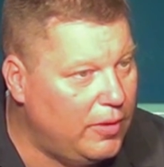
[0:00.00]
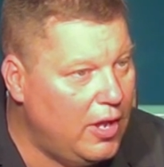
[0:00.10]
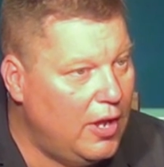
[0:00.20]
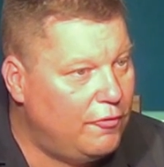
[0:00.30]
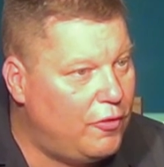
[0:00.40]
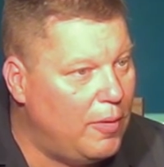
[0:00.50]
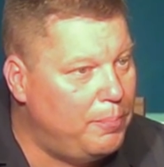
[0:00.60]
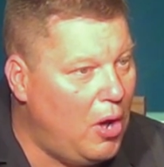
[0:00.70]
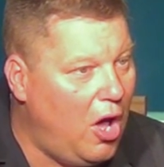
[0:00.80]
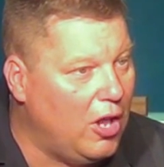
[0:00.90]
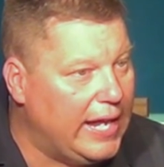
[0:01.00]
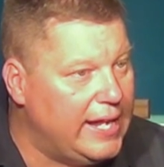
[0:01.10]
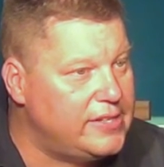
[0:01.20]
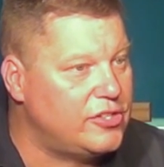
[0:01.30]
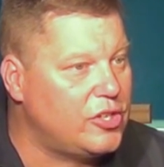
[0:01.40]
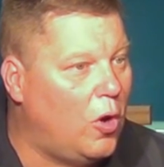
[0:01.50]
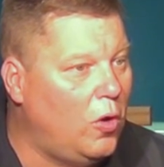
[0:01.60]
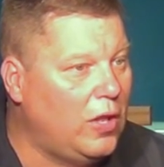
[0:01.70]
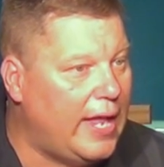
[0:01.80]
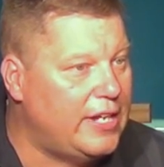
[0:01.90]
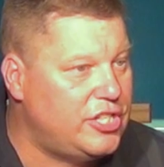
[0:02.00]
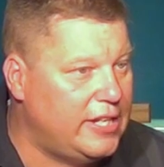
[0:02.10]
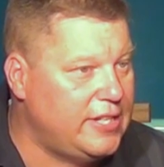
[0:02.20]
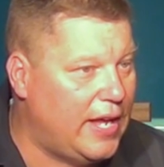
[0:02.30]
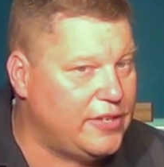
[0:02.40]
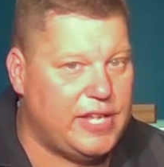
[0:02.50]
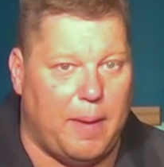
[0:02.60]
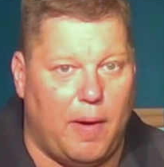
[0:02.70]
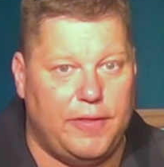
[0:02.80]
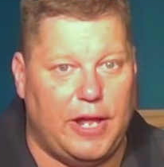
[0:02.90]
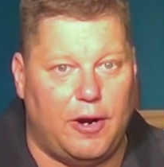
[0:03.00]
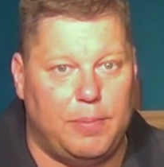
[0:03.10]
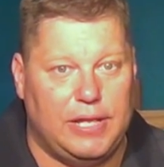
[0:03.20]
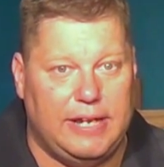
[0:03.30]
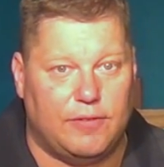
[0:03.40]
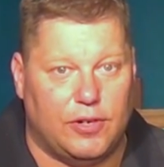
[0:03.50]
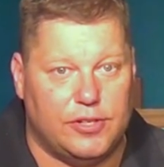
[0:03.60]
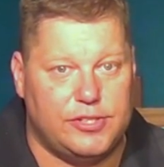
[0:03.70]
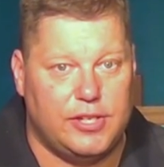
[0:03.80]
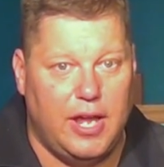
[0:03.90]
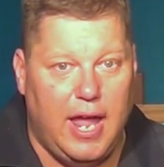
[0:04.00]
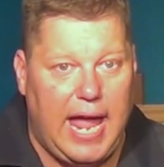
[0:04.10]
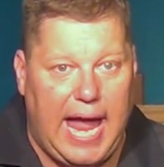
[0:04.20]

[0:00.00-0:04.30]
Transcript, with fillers: from from Paul is there's a whole lot of Gentiles that, that are believers.